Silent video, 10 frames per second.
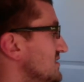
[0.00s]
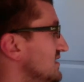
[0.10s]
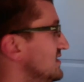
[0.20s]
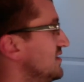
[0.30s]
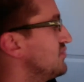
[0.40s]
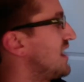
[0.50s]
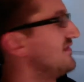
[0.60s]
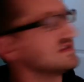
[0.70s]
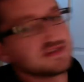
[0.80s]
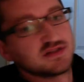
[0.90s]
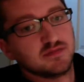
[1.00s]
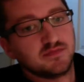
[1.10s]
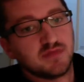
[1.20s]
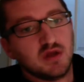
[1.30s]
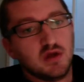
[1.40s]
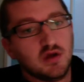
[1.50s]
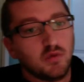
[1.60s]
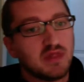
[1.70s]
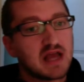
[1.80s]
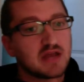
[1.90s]
into the private system.
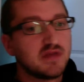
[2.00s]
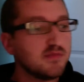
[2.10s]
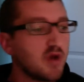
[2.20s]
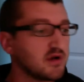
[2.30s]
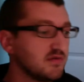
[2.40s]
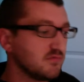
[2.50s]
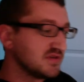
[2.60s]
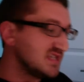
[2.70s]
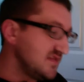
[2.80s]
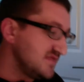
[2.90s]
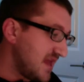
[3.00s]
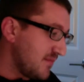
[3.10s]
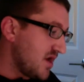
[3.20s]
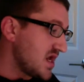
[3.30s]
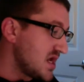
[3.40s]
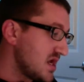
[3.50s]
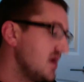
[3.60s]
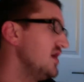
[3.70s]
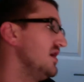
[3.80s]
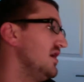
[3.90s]
When Lockheed Martin receives that money
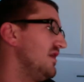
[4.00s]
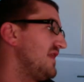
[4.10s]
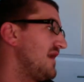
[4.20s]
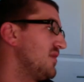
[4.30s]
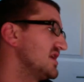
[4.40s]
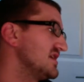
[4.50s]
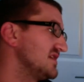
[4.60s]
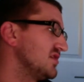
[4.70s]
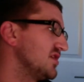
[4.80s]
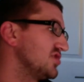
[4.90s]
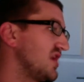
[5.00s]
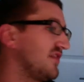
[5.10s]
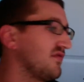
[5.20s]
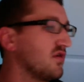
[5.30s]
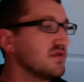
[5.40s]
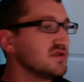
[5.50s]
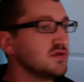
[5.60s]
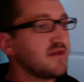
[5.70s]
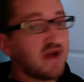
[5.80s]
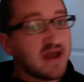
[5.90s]
is then going to transfer over to
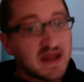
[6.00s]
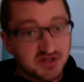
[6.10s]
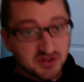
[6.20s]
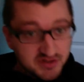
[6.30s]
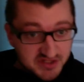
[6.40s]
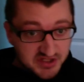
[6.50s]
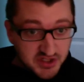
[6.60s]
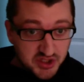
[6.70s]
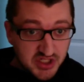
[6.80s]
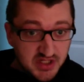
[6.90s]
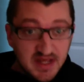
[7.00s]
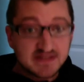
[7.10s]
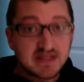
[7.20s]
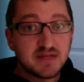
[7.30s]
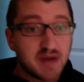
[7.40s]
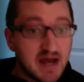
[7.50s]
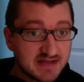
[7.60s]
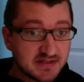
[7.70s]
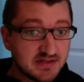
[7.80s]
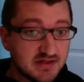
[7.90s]
a financial institution as a
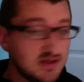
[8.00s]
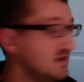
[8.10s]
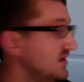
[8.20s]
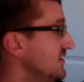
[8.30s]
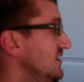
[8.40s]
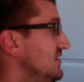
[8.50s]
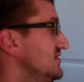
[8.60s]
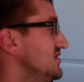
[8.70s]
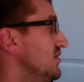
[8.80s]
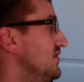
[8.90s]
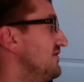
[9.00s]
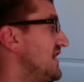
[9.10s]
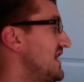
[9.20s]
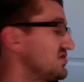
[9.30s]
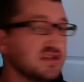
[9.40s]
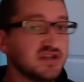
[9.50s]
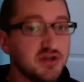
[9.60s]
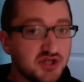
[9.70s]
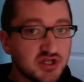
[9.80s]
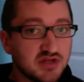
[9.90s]
deposit. So the financial
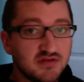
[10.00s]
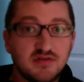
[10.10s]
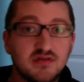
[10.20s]
institution,